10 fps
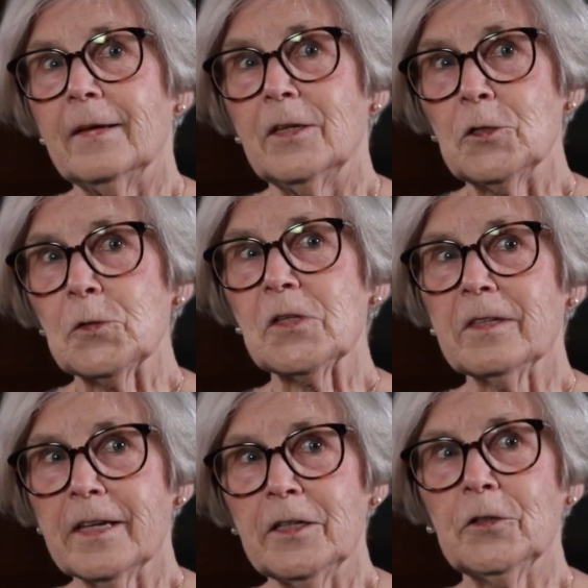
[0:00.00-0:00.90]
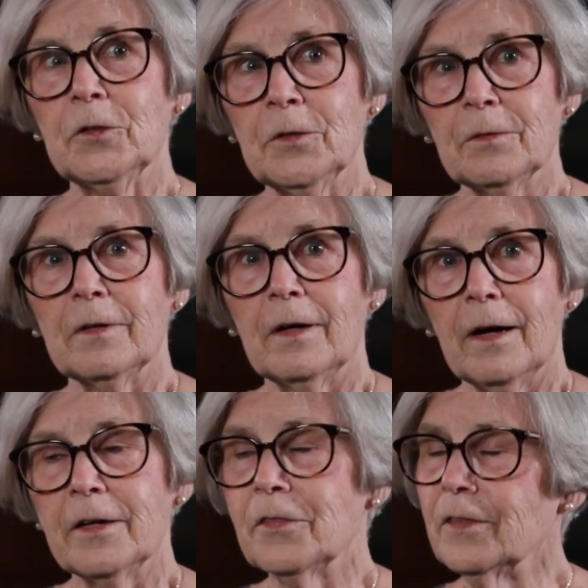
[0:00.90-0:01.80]
years later,
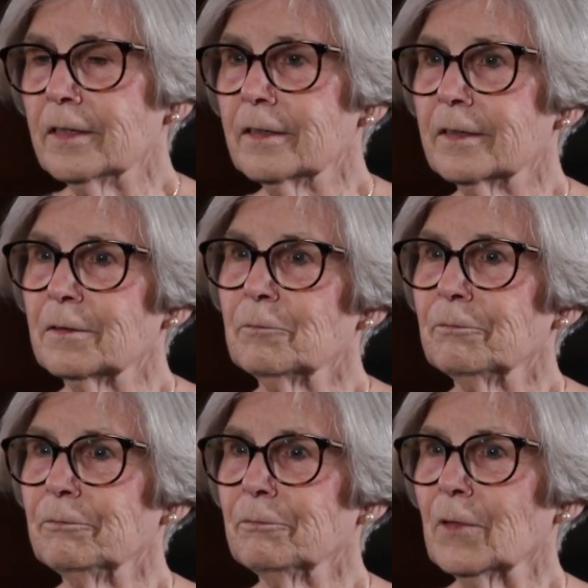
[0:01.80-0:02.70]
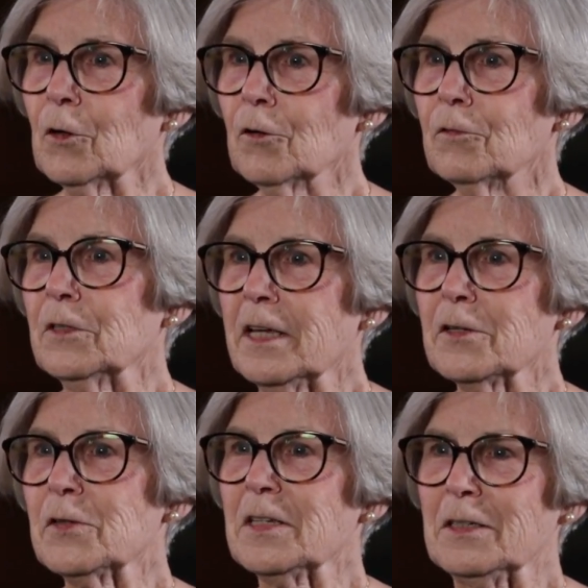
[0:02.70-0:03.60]
I think Earvin
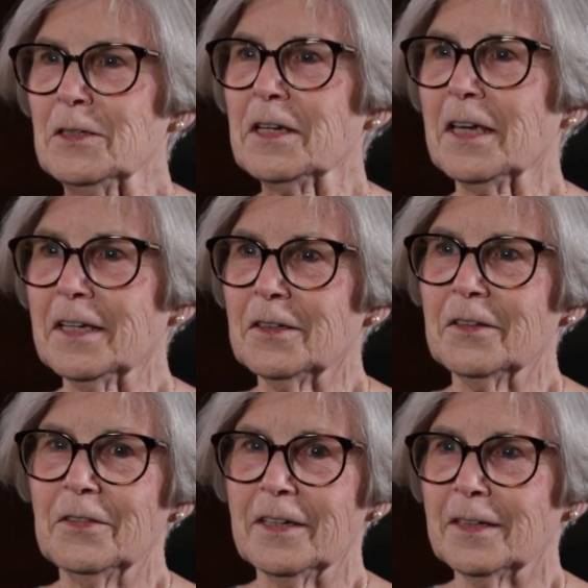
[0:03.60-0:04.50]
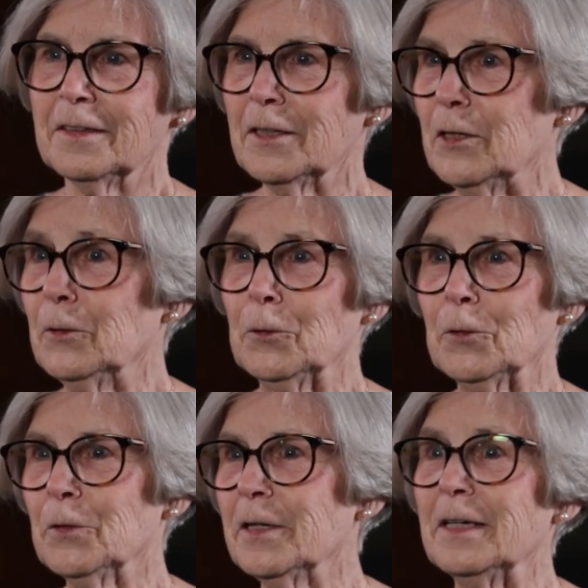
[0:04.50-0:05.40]
has indicated that he
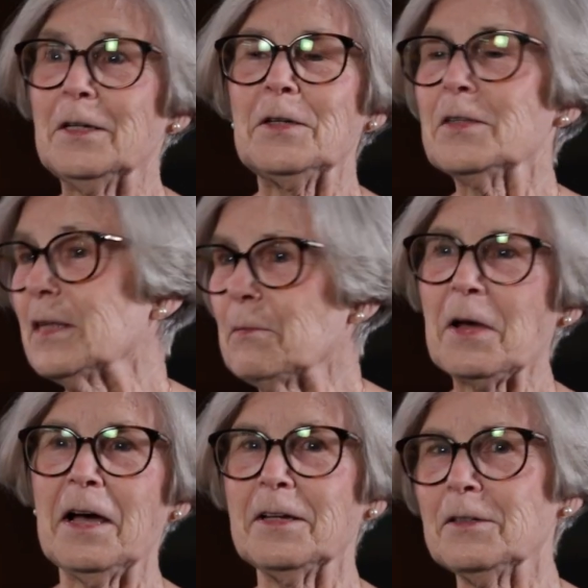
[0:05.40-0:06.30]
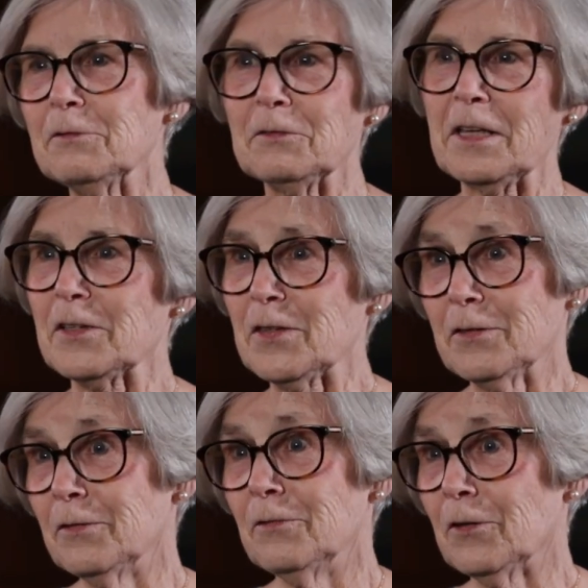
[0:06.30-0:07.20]
learned some kind of
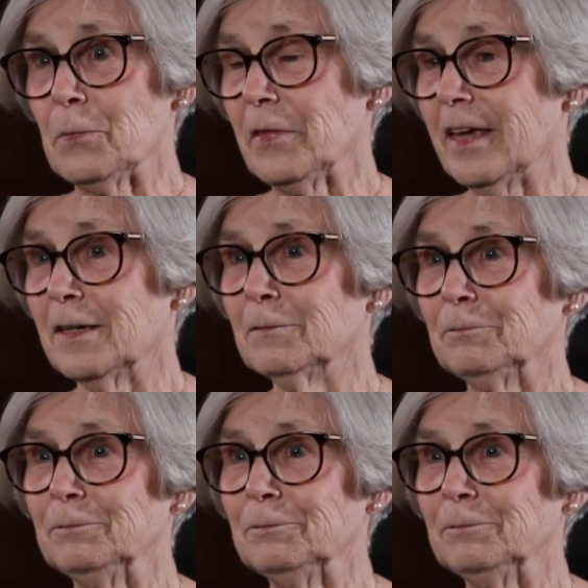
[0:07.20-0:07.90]
lesson from that.